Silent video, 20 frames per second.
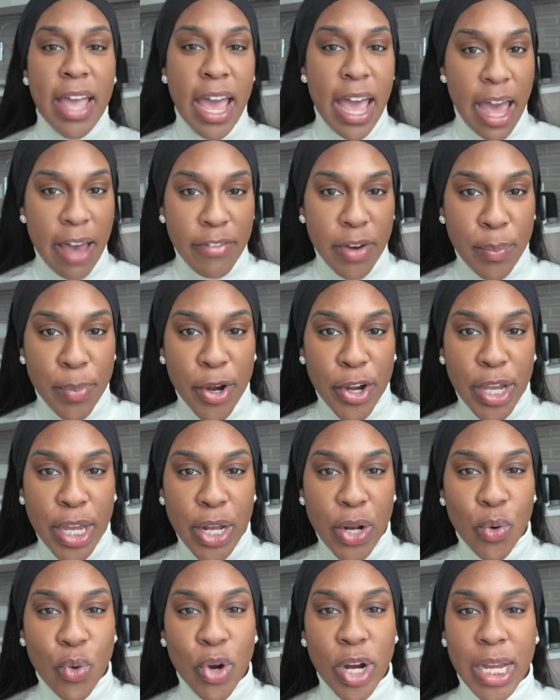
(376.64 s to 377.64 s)
to have a
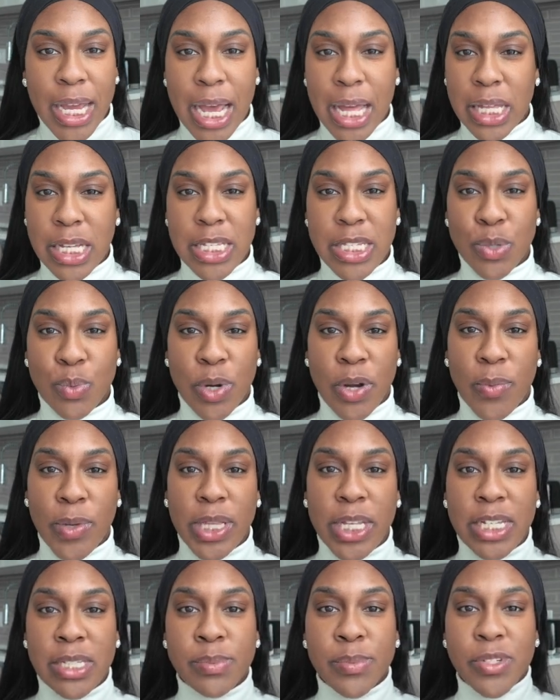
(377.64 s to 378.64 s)
Birkin or a Kelly to wear with
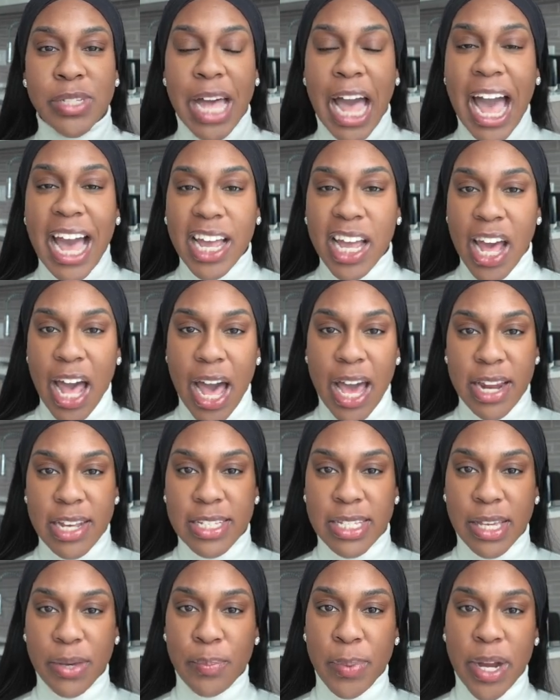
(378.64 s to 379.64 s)
these boots. I could
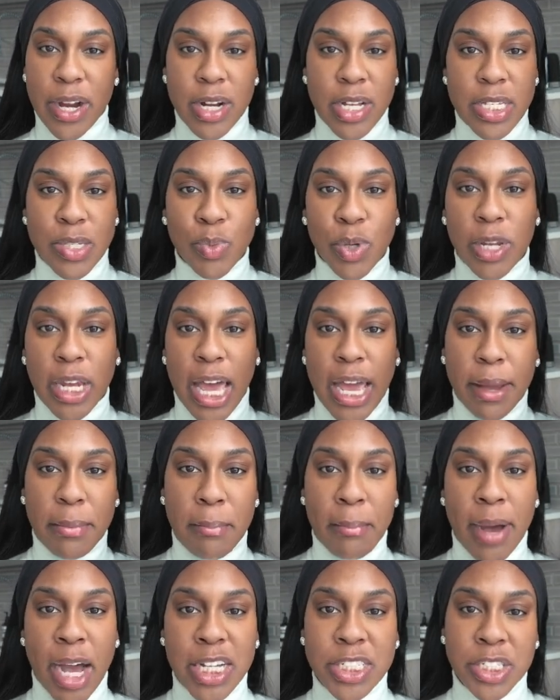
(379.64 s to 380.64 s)
honestly pair this with like
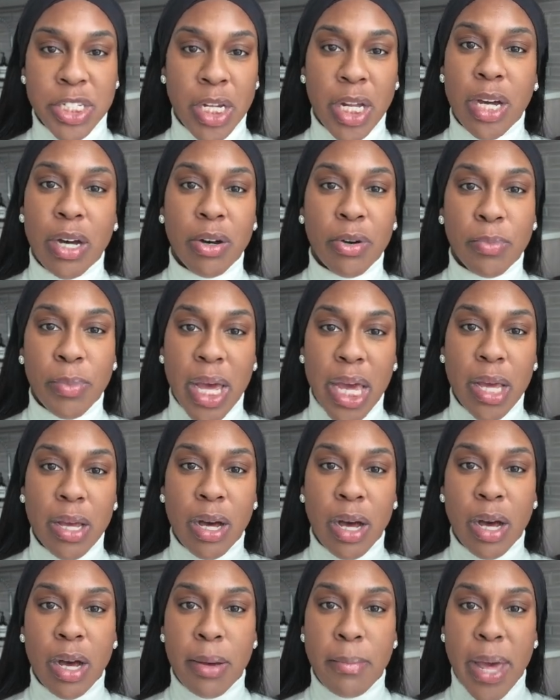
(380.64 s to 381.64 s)
my Chanel
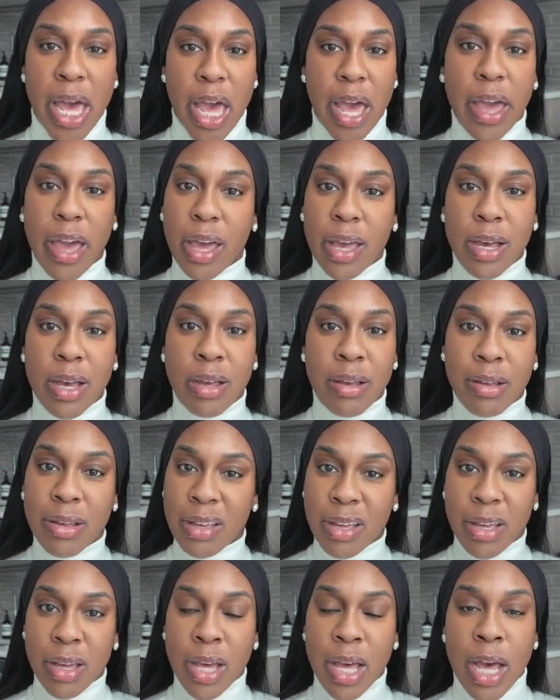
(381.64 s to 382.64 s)
bag,
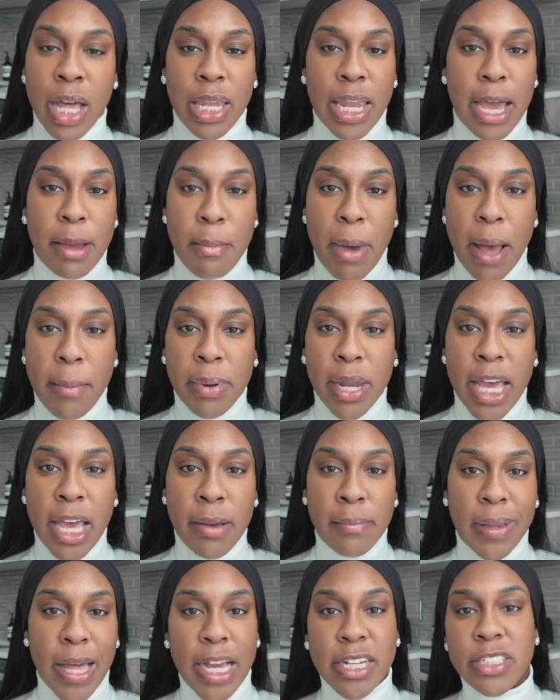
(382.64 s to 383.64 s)
like my
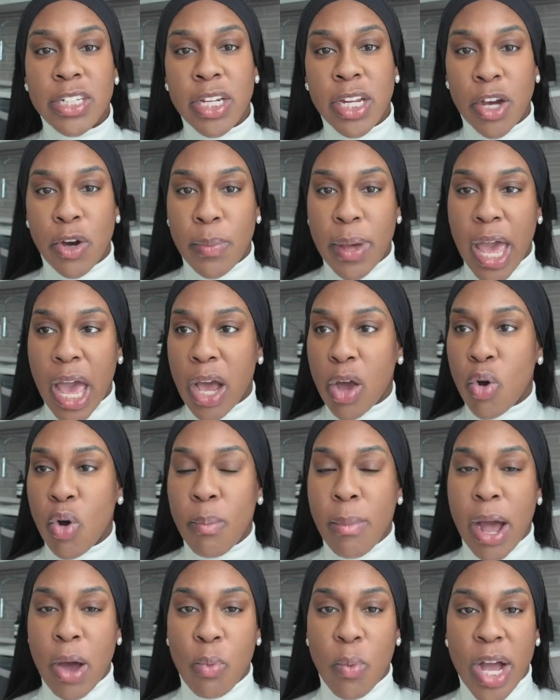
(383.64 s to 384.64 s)
plain black Chanel bag or
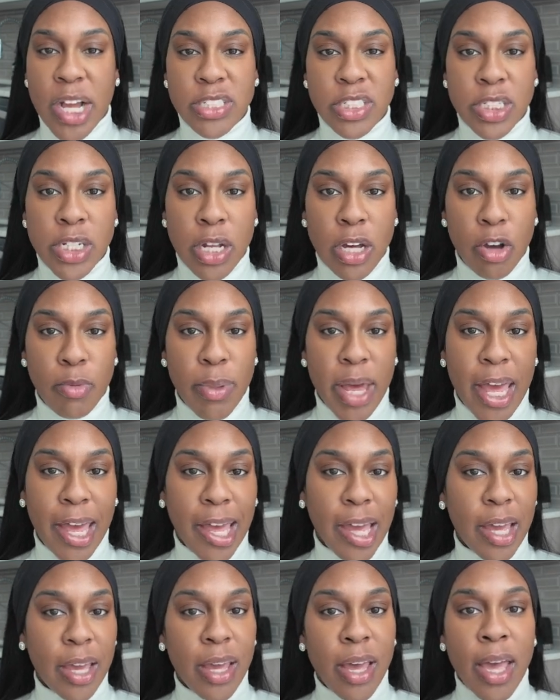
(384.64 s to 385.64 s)
my white Chanel
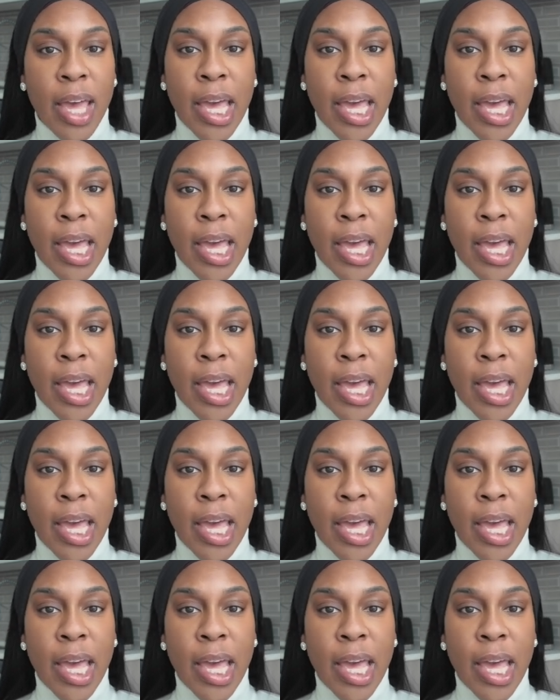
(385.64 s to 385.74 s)
bag,